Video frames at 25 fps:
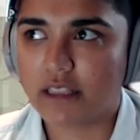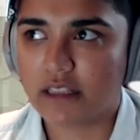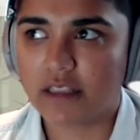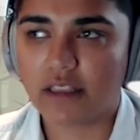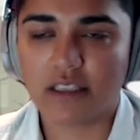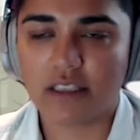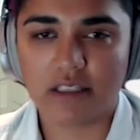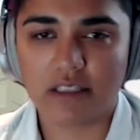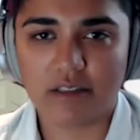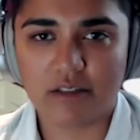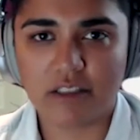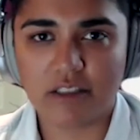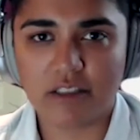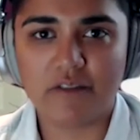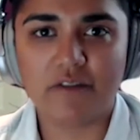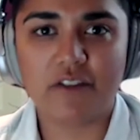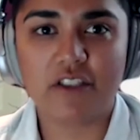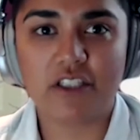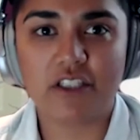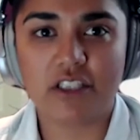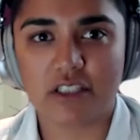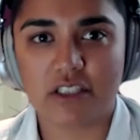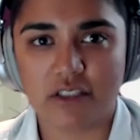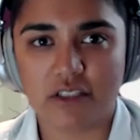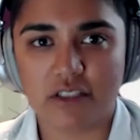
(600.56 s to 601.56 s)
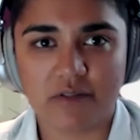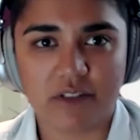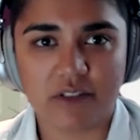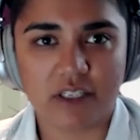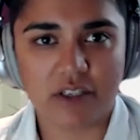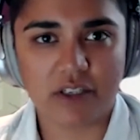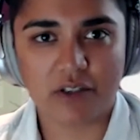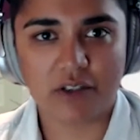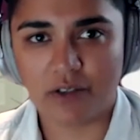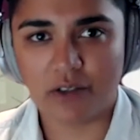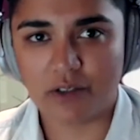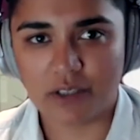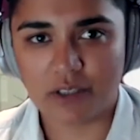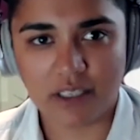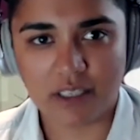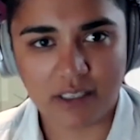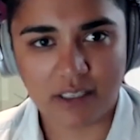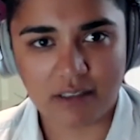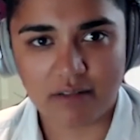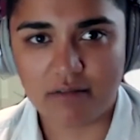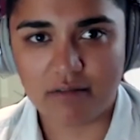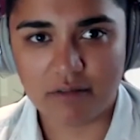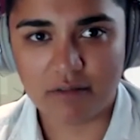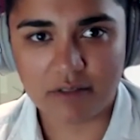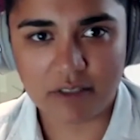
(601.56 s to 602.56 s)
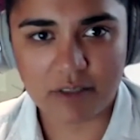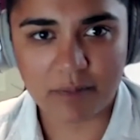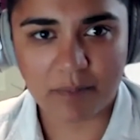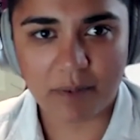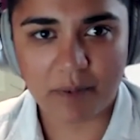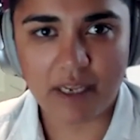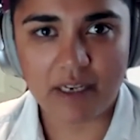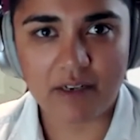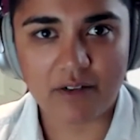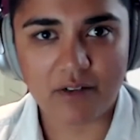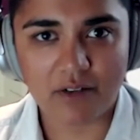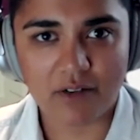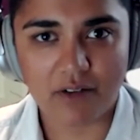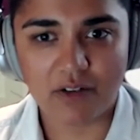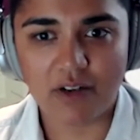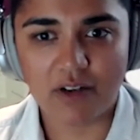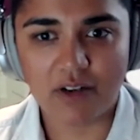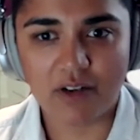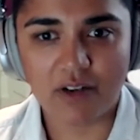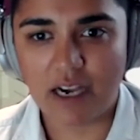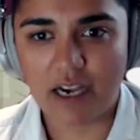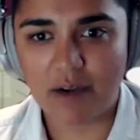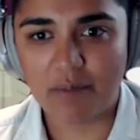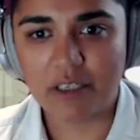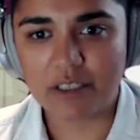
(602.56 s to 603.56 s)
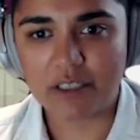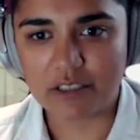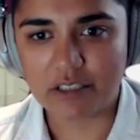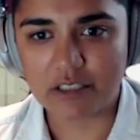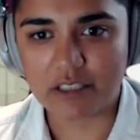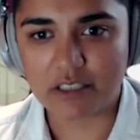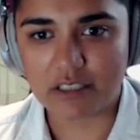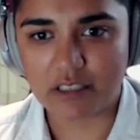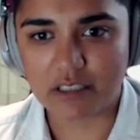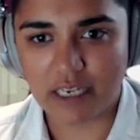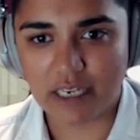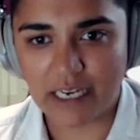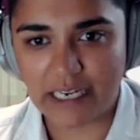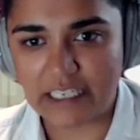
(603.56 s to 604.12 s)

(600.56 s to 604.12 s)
the efficiency of their code can depend on how much